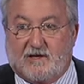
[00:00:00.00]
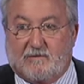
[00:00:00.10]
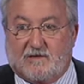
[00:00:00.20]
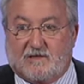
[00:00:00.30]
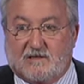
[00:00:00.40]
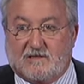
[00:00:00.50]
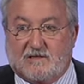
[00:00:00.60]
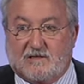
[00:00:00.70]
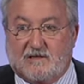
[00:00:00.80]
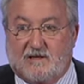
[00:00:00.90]
diabetes,
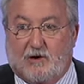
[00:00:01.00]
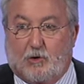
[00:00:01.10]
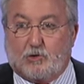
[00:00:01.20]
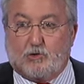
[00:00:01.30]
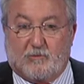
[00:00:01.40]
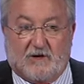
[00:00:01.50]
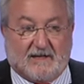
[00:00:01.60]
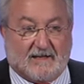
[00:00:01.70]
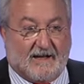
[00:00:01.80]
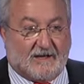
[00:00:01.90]
the autoimmune
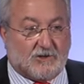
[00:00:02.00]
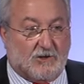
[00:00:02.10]
attack.